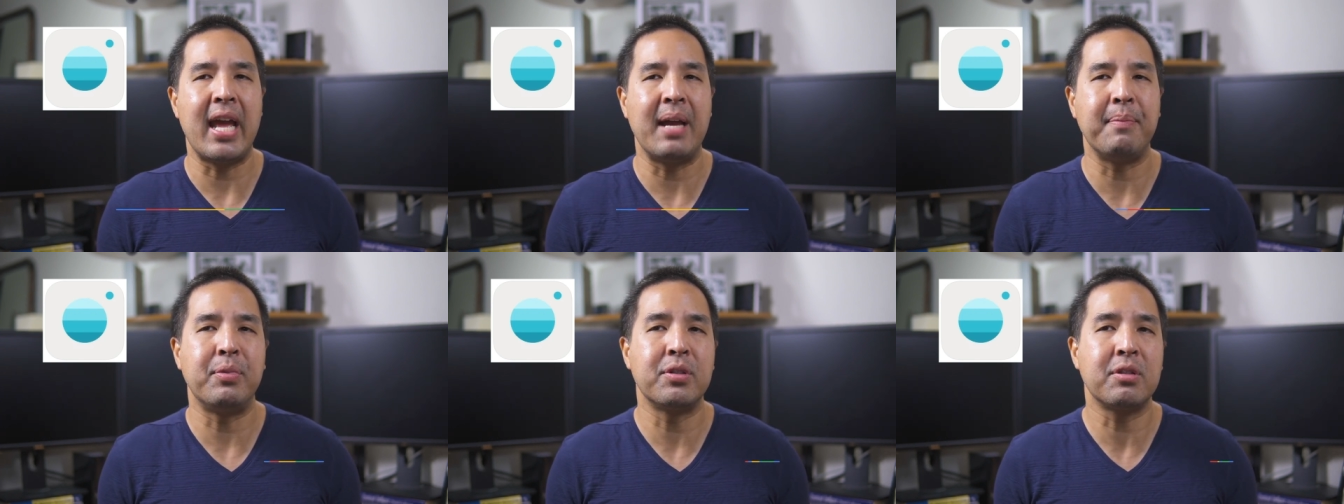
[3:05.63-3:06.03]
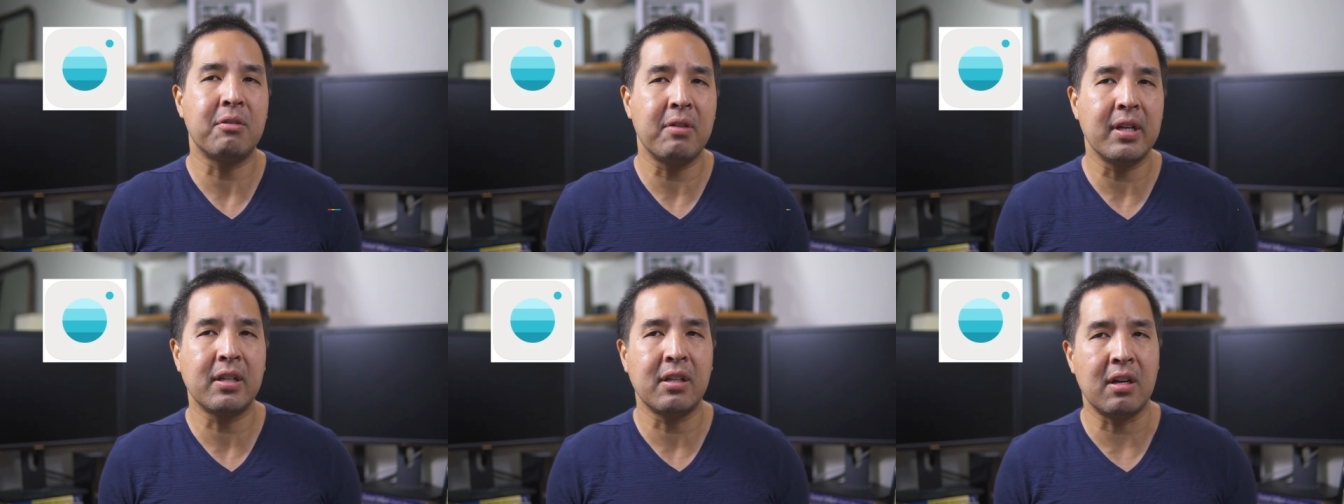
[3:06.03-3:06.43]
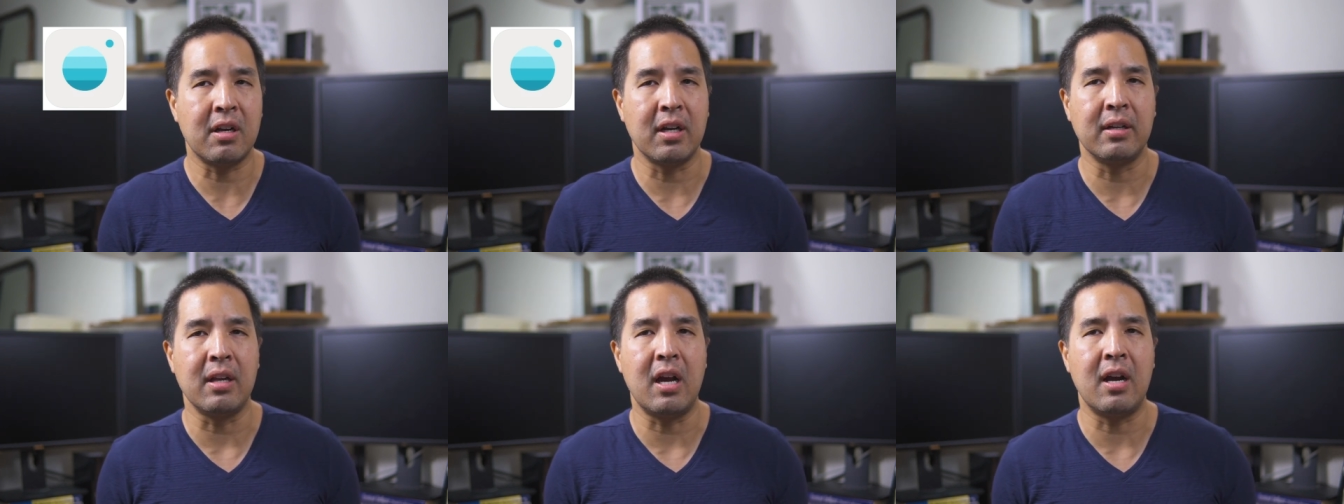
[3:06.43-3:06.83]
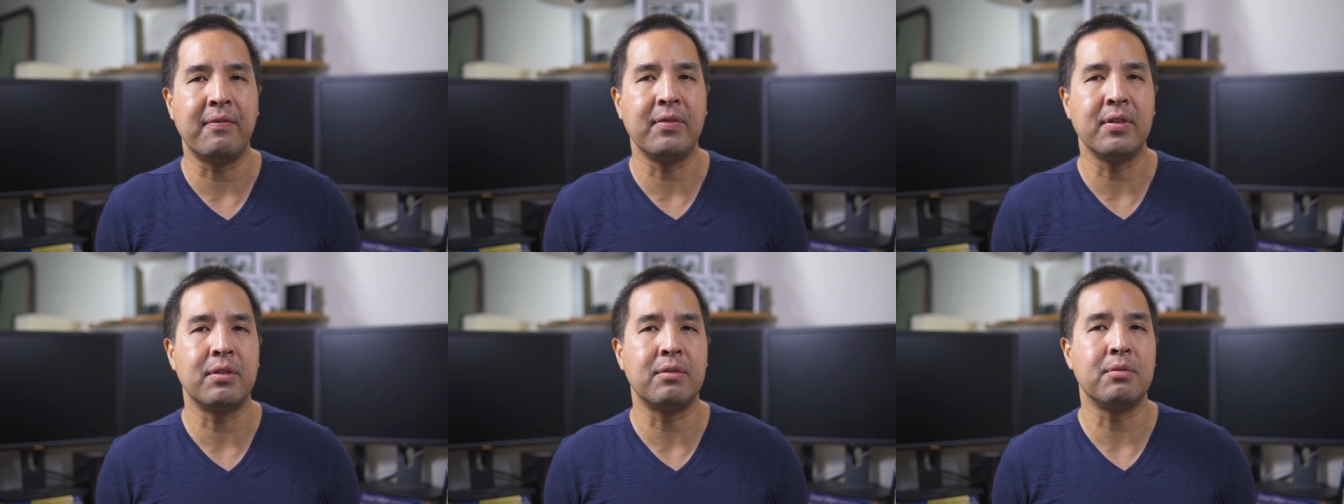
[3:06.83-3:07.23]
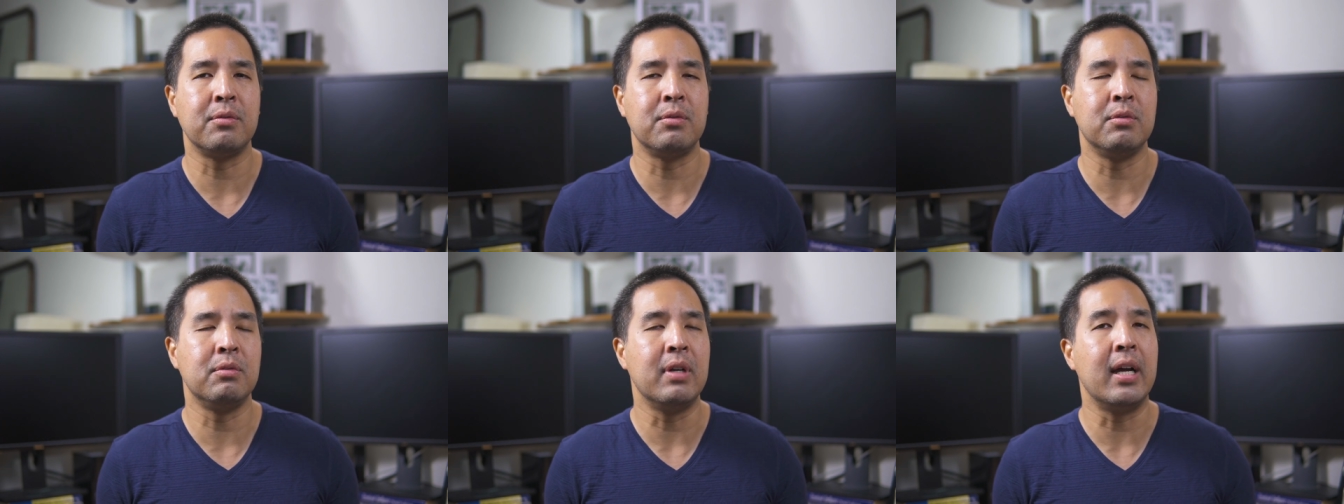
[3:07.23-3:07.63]
Apple's credit card offered
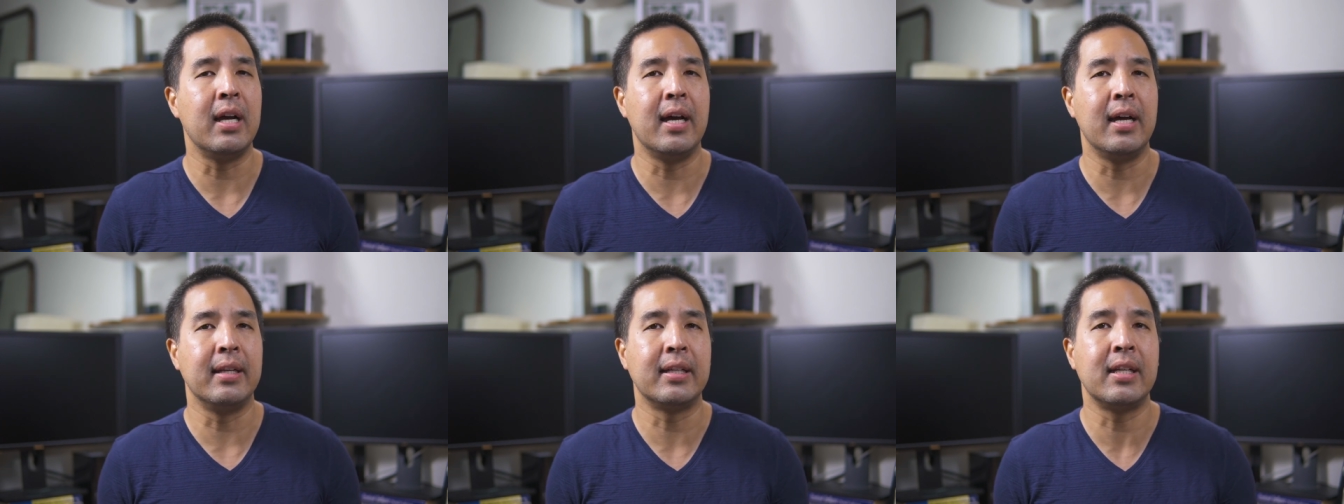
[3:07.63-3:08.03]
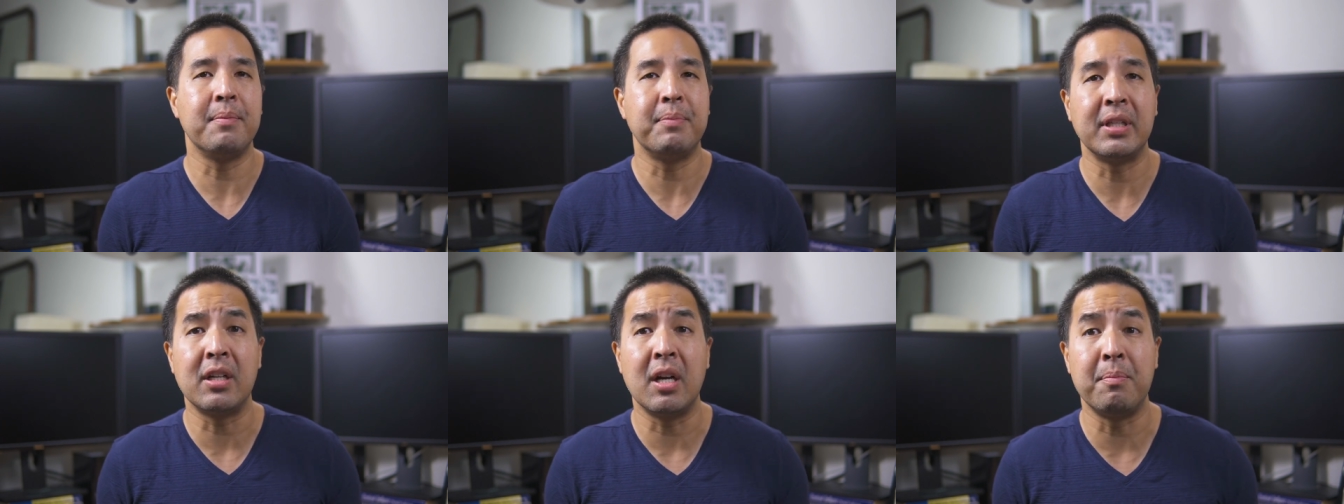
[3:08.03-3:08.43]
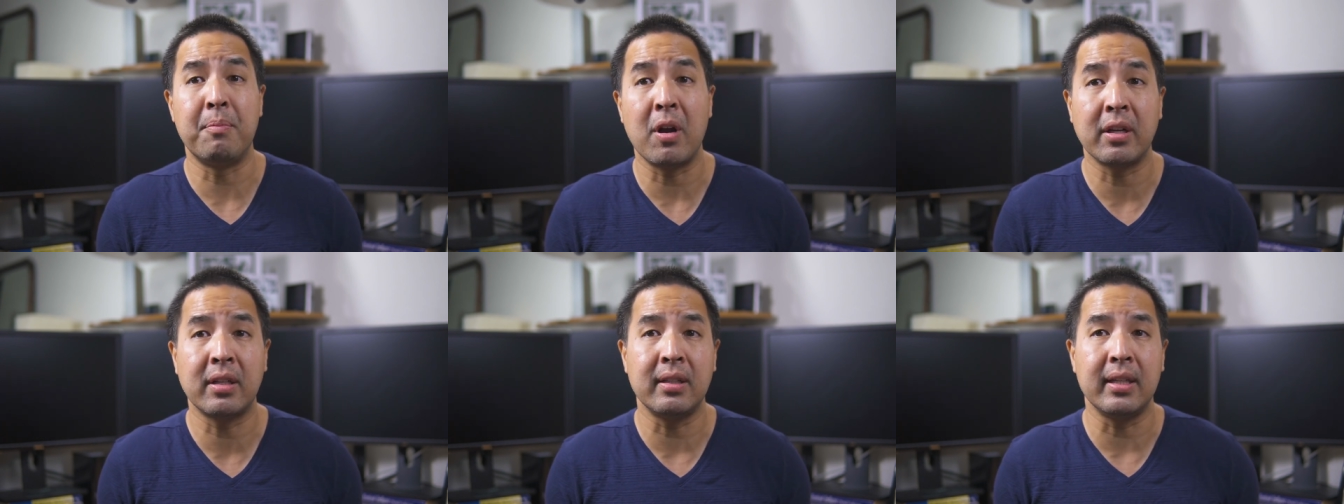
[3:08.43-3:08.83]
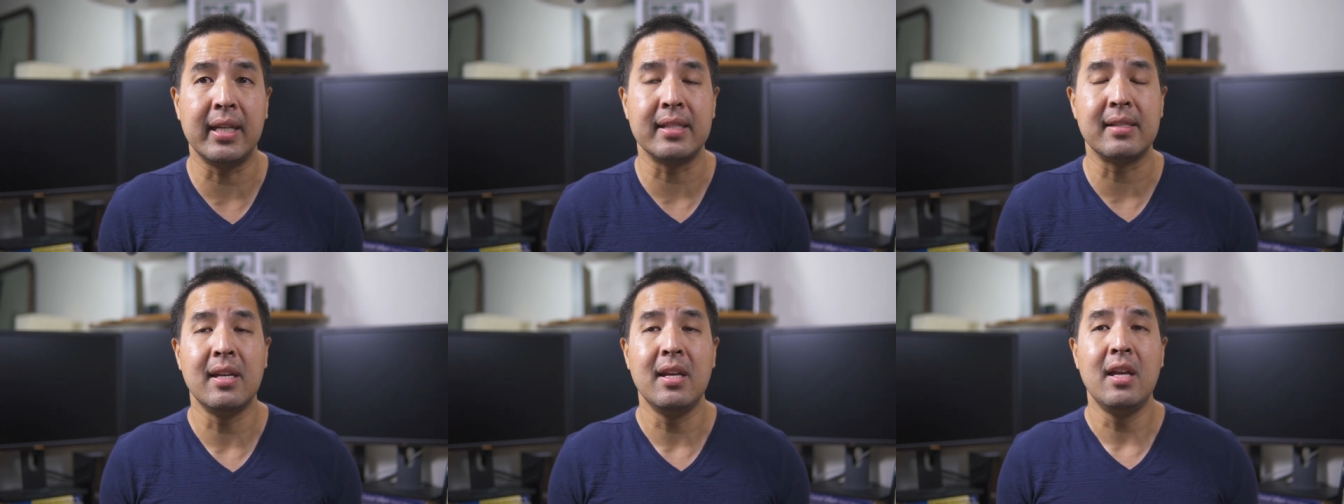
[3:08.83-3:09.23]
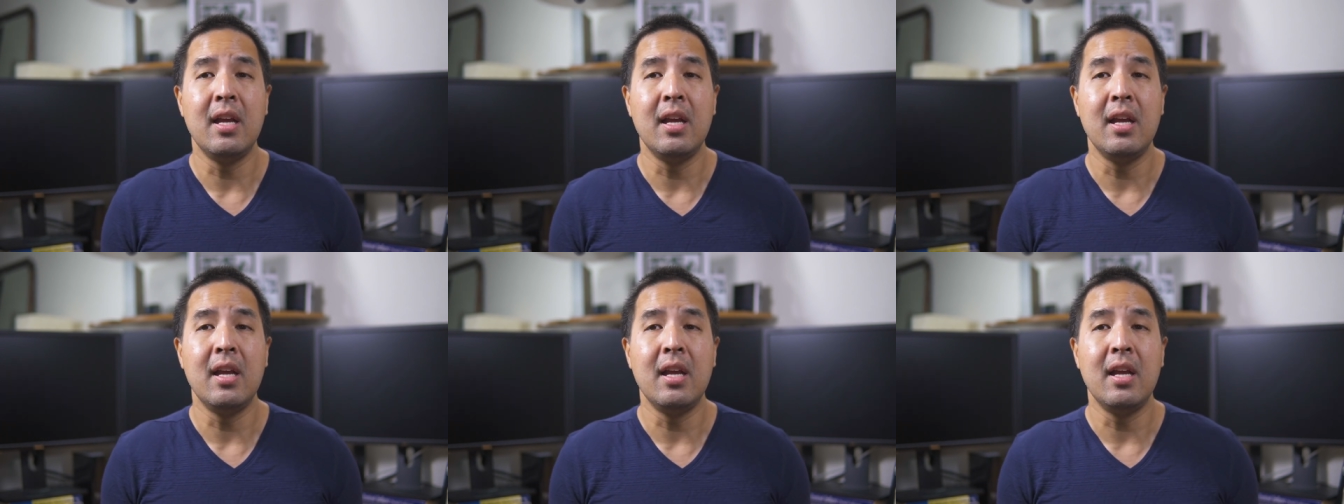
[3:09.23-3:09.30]
through the company called Barclays,